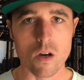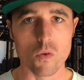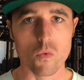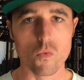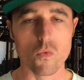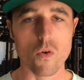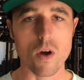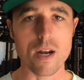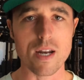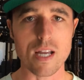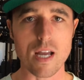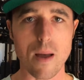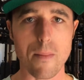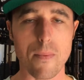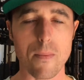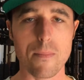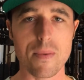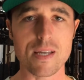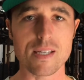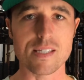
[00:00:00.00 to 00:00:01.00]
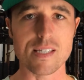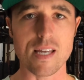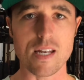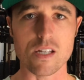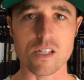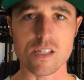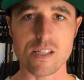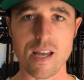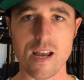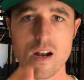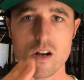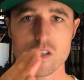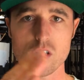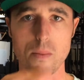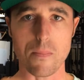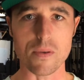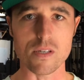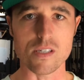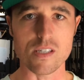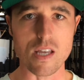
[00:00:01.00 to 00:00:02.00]
running up a big set of stairs,
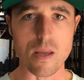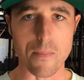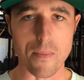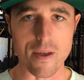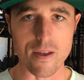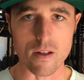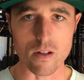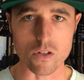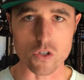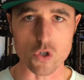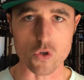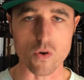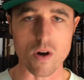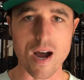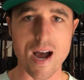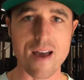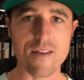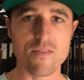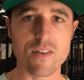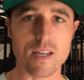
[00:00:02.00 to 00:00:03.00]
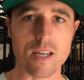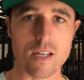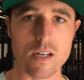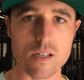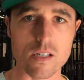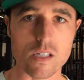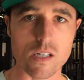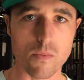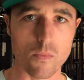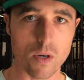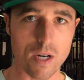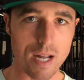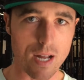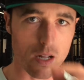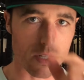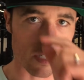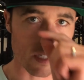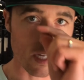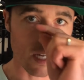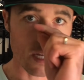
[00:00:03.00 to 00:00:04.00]
up a steep hill, driving into someone
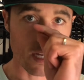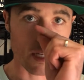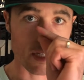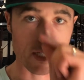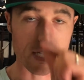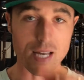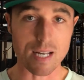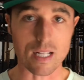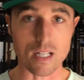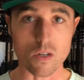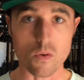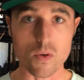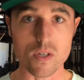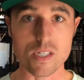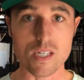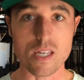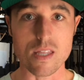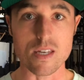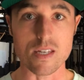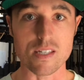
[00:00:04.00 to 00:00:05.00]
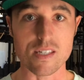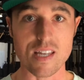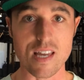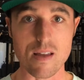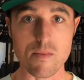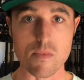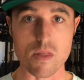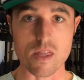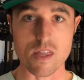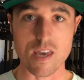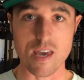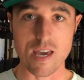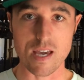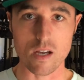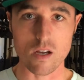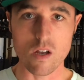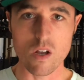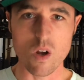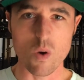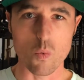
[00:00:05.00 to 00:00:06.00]
else. Cycling, we see the same
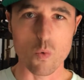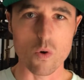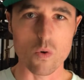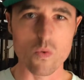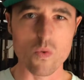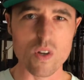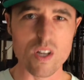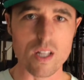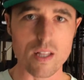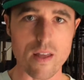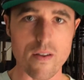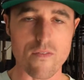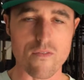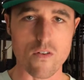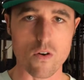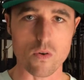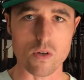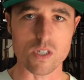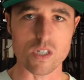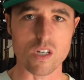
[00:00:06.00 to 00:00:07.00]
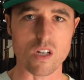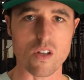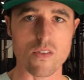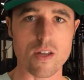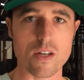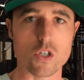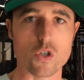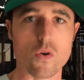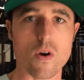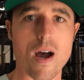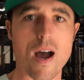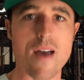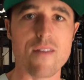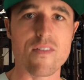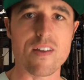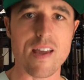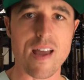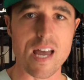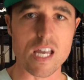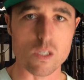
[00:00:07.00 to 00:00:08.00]
thing. We're really focusing on the
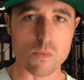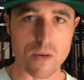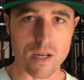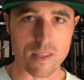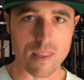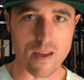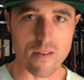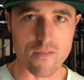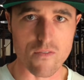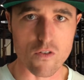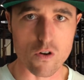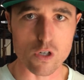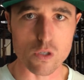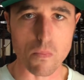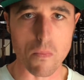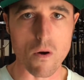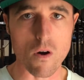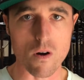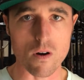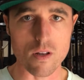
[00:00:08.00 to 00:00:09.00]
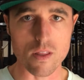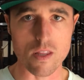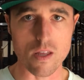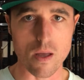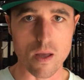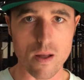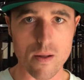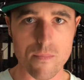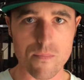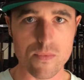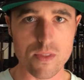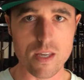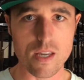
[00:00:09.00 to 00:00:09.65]
driving aspect, that first part of the